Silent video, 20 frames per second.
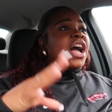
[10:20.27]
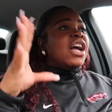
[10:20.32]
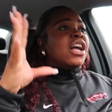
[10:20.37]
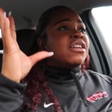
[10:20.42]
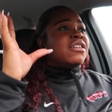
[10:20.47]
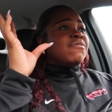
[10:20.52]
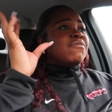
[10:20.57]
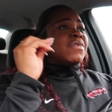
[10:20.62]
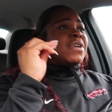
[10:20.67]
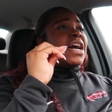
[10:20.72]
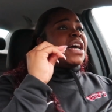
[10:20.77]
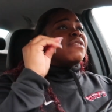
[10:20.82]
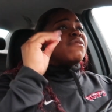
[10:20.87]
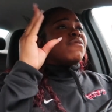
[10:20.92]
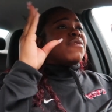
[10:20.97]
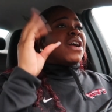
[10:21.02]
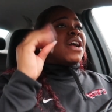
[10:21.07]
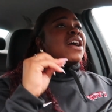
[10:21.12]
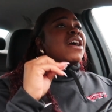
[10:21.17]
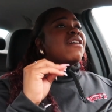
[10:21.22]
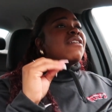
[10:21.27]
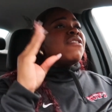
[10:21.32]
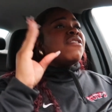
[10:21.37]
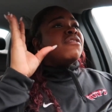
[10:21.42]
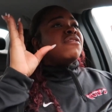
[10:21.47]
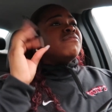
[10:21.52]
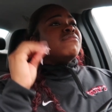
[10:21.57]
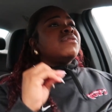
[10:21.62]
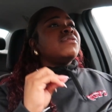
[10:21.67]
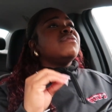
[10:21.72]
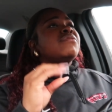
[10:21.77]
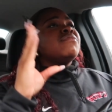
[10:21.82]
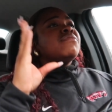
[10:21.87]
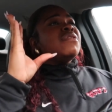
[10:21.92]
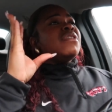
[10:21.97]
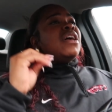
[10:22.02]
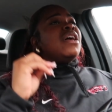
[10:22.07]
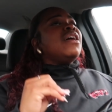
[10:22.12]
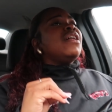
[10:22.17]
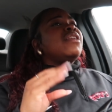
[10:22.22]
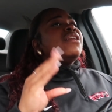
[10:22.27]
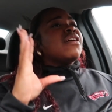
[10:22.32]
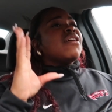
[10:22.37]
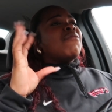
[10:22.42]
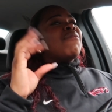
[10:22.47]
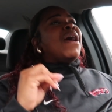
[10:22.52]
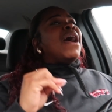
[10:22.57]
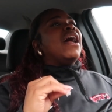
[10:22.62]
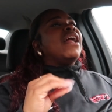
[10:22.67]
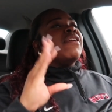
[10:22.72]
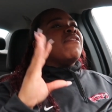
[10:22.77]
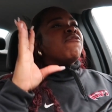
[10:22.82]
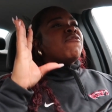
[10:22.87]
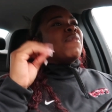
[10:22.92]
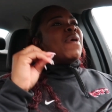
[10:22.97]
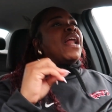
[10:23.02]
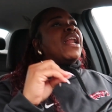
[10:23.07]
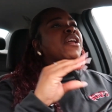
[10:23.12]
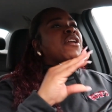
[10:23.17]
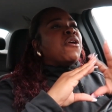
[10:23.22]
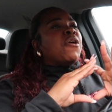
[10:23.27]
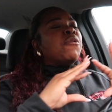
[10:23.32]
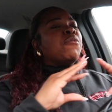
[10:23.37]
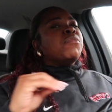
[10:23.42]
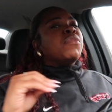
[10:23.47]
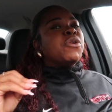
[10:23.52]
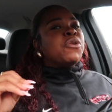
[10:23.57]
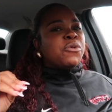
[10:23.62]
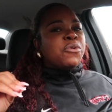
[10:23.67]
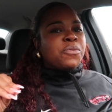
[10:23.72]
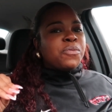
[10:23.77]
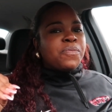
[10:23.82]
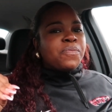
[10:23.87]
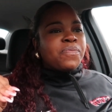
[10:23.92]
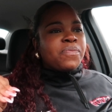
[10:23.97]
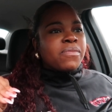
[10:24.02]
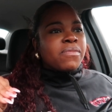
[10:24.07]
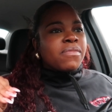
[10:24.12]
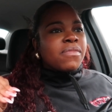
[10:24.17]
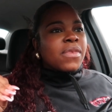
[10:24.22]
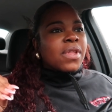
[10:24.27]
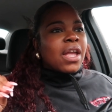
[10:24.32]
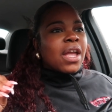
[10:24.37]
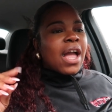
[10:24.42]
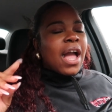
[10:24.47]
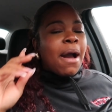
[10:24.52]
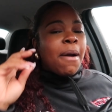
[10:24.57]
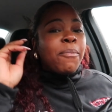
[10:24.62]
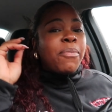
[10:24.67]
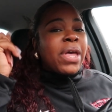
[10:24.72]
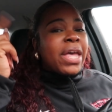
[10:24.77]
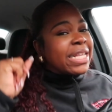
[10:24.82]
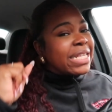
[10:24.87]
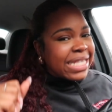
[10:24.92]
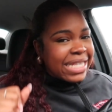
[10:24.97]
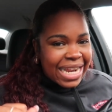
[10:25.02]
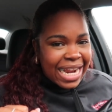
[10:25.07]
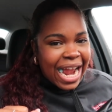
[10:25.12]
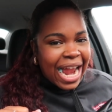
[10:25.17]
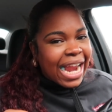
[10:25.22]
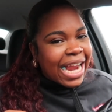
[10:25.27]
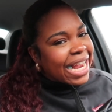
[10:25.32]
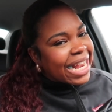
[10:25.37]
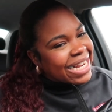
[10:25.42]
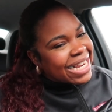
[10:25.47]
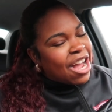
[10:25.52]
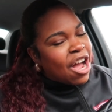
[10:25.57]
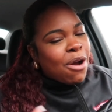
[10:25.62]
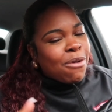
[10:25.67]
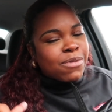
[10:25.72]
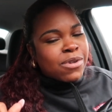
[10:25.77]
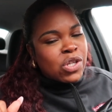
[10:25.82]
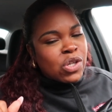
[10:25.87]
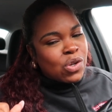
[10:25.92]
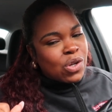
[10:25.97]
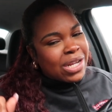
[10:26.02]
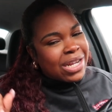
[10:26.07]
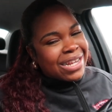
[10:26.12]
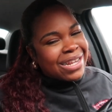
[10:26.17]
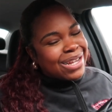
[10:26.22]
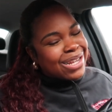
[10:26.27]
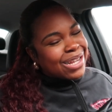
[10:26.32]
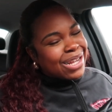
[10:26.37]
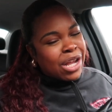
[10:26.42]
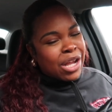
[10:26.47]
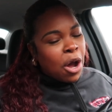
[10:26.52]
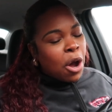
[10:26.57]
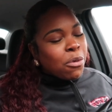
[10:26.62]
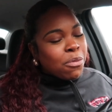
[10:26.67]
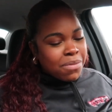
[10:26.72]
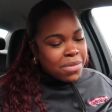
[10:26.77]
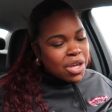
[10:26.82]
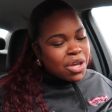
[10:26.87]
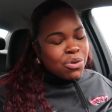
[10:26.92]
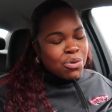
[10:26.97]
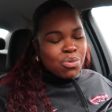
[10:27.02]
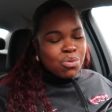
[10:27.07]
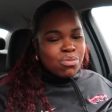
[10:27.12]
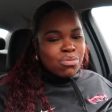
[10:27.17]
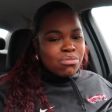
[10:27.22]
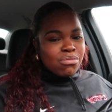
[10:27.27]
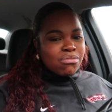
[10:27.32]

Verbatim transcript: and around, round look around everybody you all on mute. I'm pissed that I ain't get the opportunity to go mute.